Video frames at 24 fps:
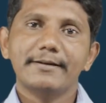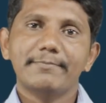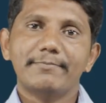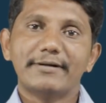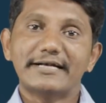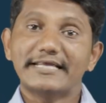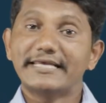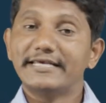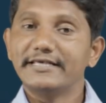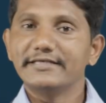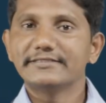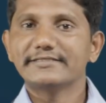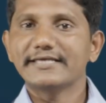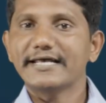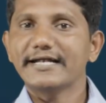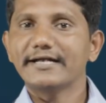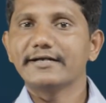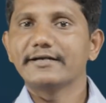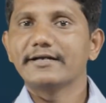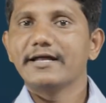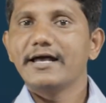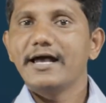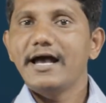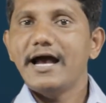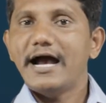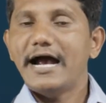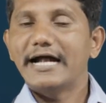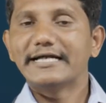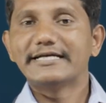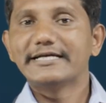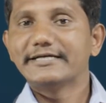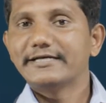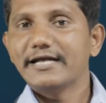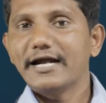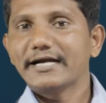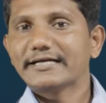But he said, I
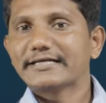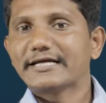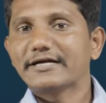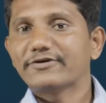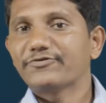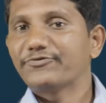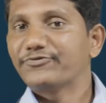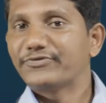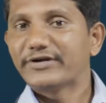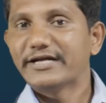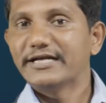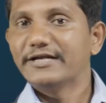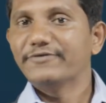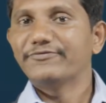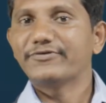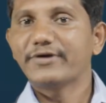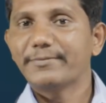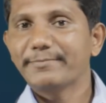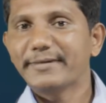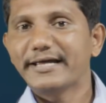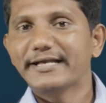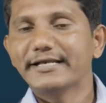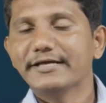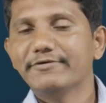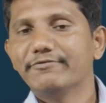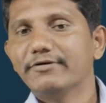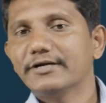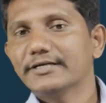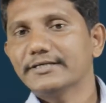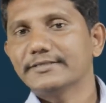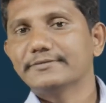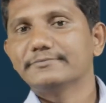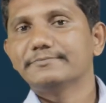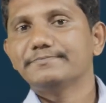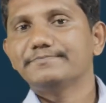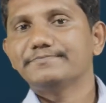did not get freely from
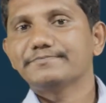anyone.